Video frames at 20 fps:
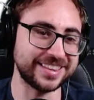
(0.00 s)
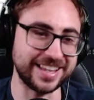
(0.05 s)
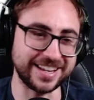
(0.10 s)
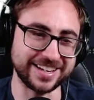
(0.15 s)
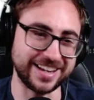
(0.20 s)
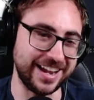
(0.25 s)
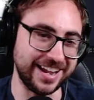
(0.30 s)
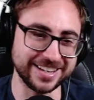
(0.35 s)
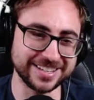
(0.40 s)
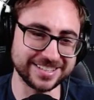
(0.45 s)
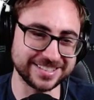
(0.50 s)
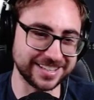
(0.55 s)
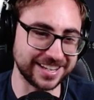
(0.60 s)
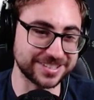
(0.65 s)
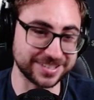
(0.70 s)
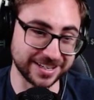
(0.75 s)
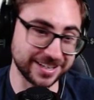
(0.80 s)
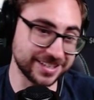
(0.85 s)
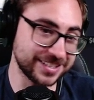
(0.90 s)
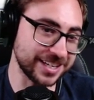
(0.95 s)
yeah, it says
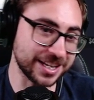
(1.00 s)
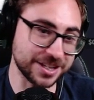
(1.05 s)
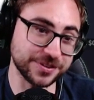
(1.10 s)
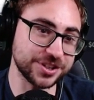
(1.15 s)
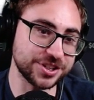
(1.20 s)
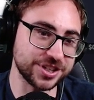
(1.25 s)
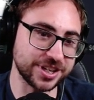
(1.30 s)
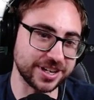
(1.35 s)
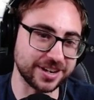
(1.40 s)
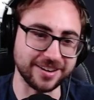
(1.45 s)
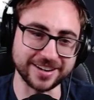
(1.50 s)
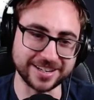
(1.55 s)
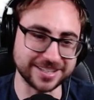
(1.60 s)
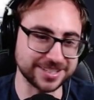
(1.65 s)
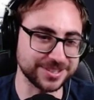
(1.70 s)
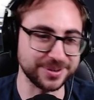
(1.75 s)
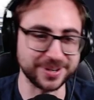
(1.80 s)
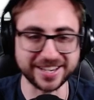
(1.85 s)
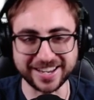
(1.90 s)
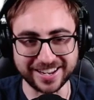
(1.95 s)
Vegeta on it, so
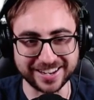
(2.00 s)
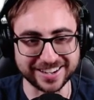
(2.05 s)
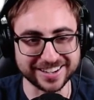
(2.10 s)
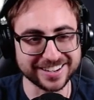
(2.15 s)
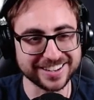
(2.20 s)
I can't.